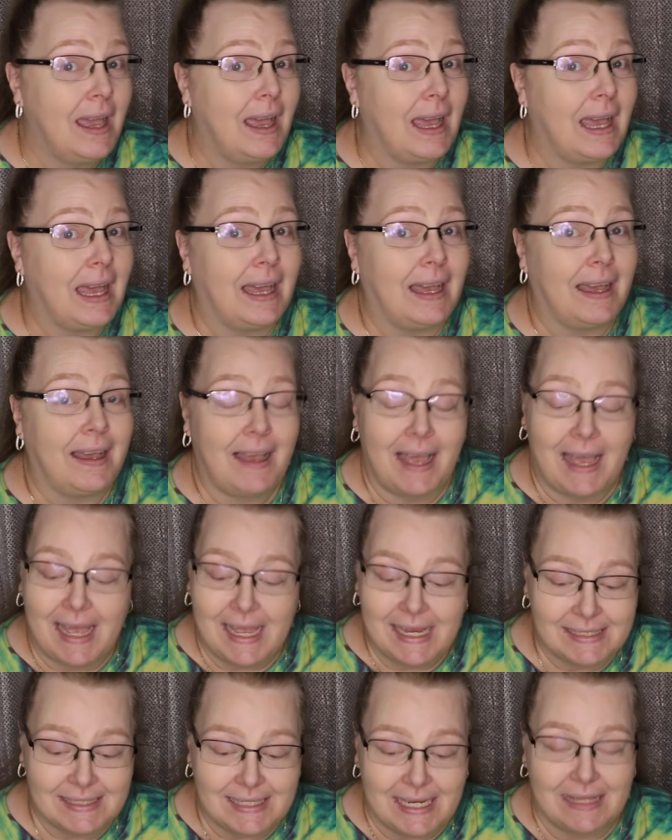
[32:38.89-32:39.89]

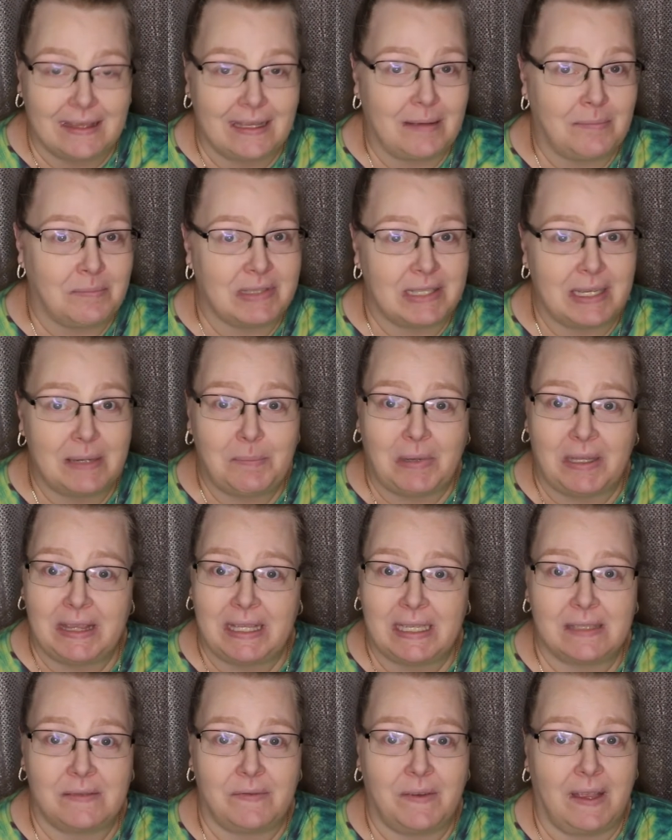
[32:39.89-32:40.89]
I say thumbs up on
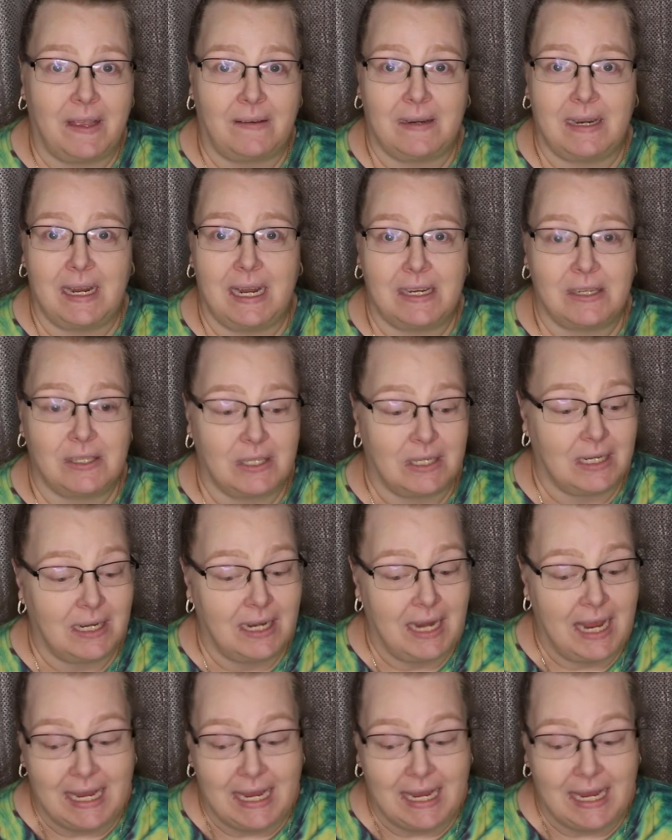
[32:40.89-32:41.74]
this foundation